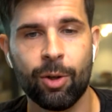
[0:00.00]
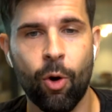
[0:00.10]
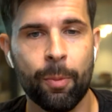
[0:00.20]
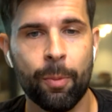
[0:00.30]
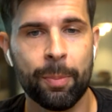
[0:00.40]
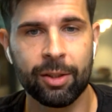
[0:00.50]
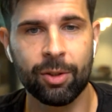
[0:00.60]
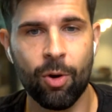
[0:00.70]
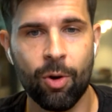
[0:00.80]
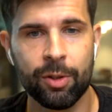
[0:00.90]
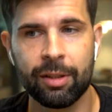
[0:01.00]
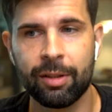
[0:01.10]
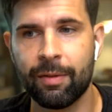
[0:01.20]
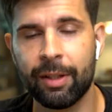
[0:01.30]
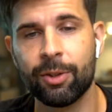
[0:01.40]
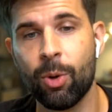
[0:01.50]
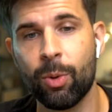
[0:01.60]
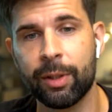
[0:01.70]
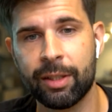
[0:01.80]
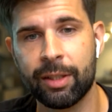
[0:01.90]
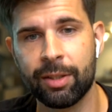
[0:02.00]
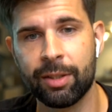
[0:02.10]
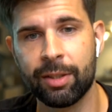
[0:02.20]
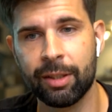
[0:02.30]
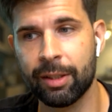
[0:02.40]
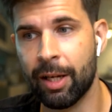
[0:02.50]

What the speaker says: copycat content that no one is interested in.